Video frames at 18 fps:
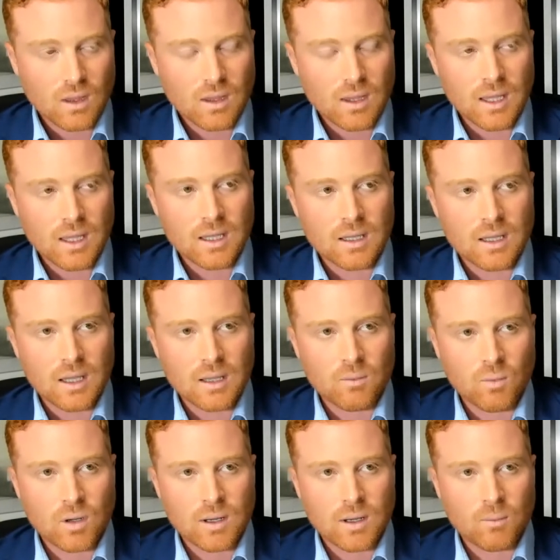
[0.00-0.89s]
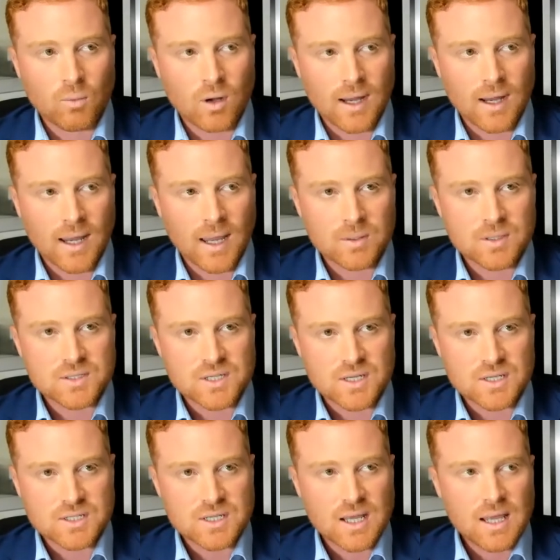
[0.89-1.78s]
And, and and what happens
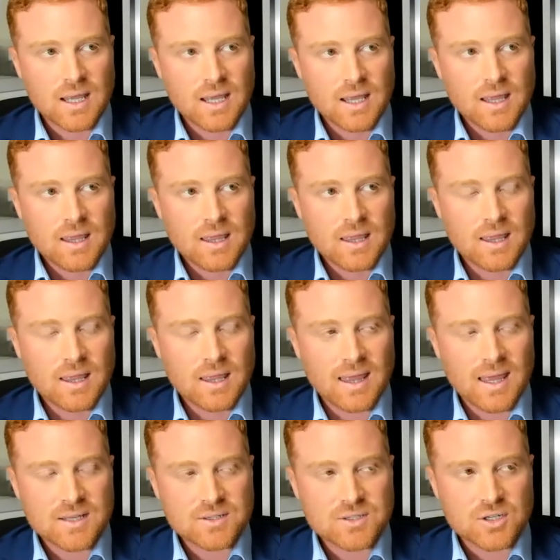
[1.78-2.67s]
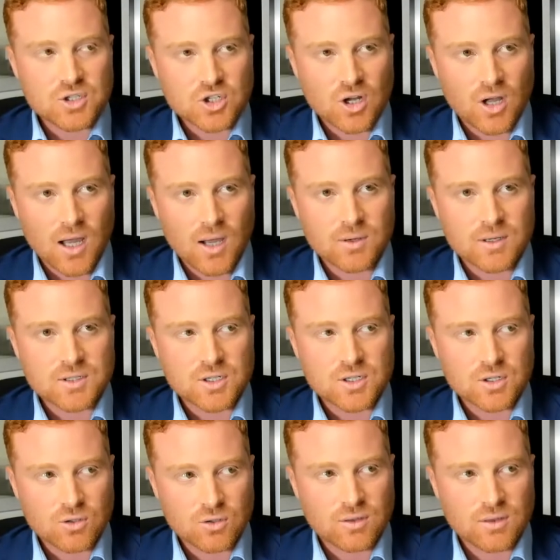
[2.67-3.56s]
is as a child it's a
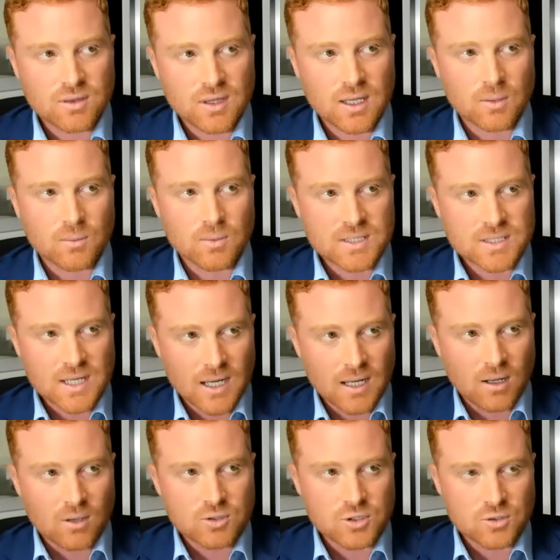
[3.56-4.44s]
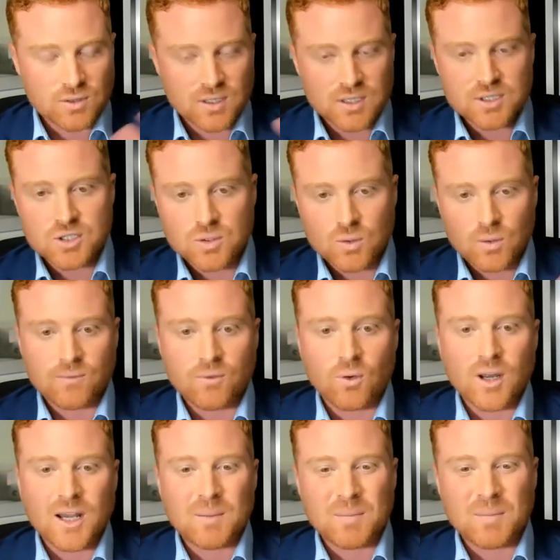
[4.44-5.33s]
good thing we say I'll do this to
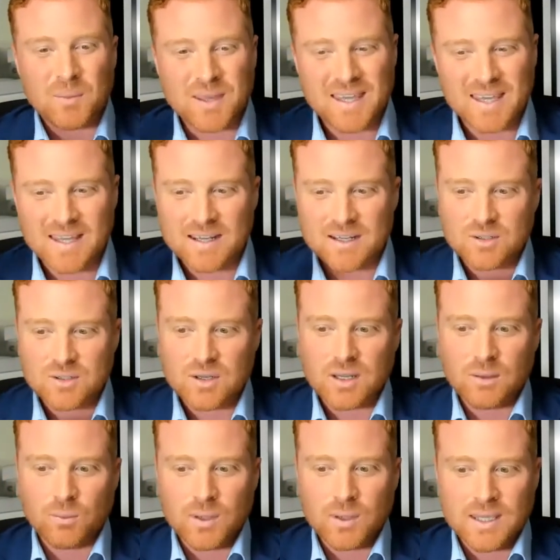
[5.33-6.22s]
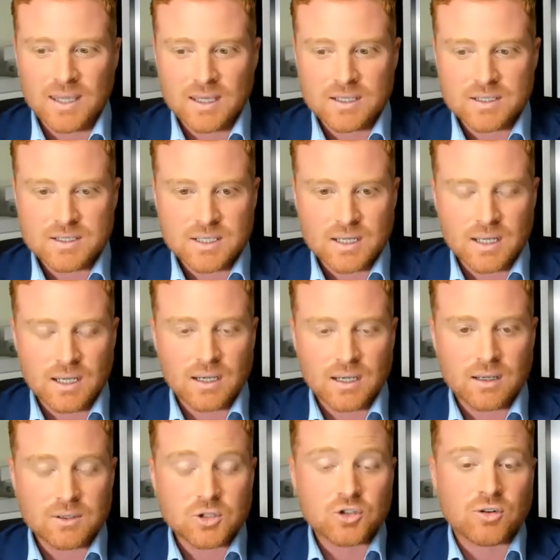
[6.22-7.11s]
avoid it, but we get in we get uh,
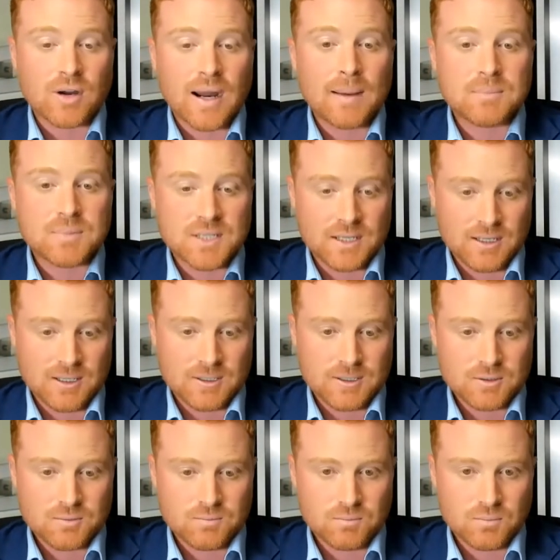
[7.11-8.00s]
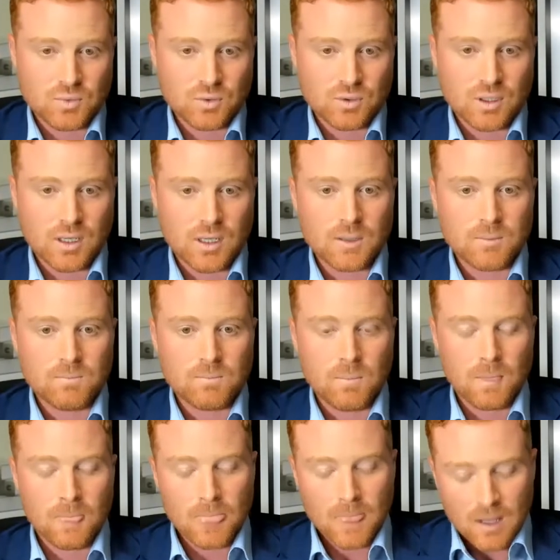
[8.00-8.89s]
trapped in it. Okay.
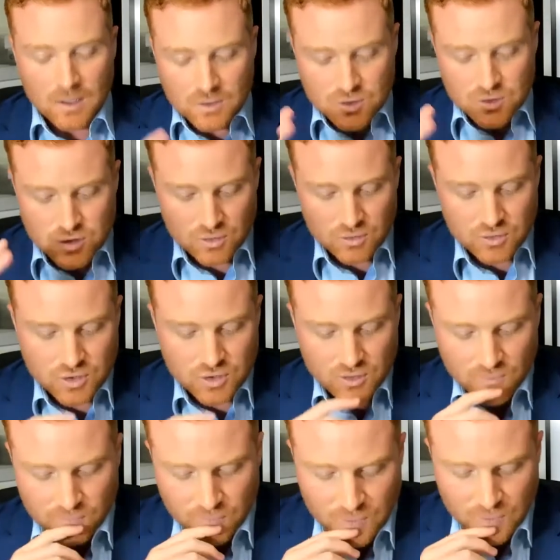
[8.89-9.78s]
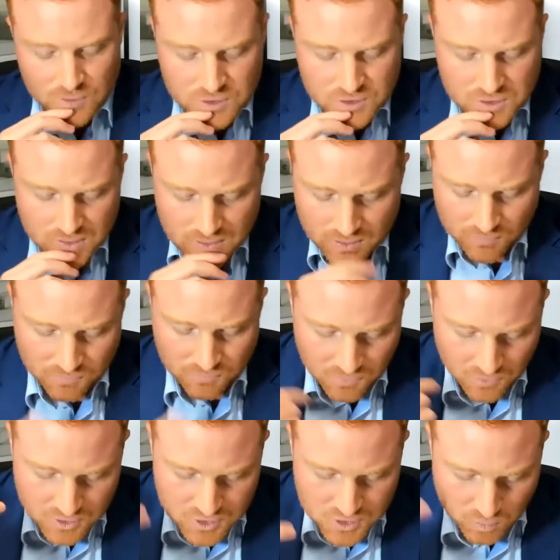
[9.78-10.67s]
So, so the first the
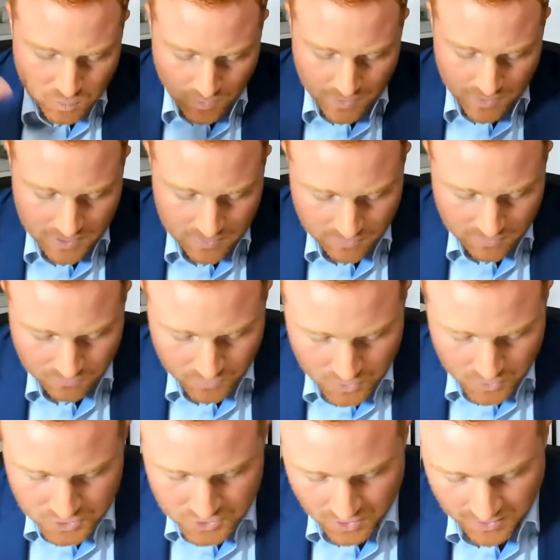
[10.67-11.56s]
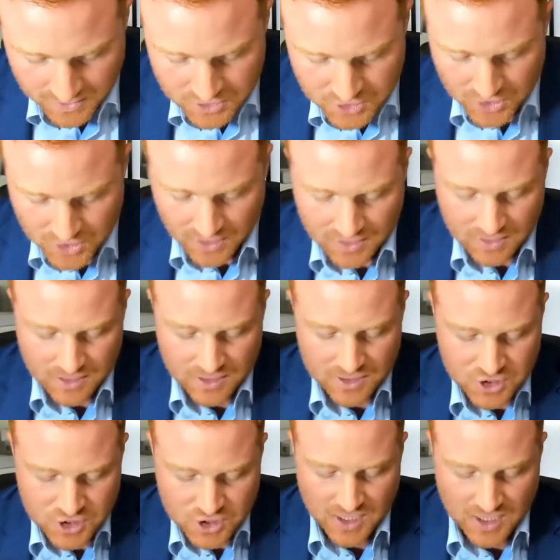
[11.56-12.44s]
first way the first
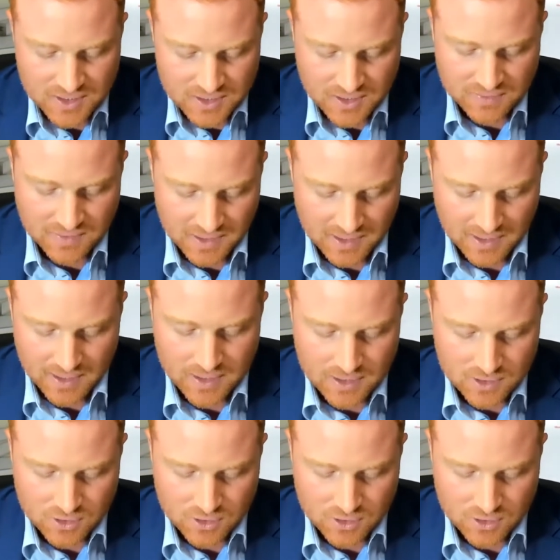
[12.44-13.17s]
agenda that our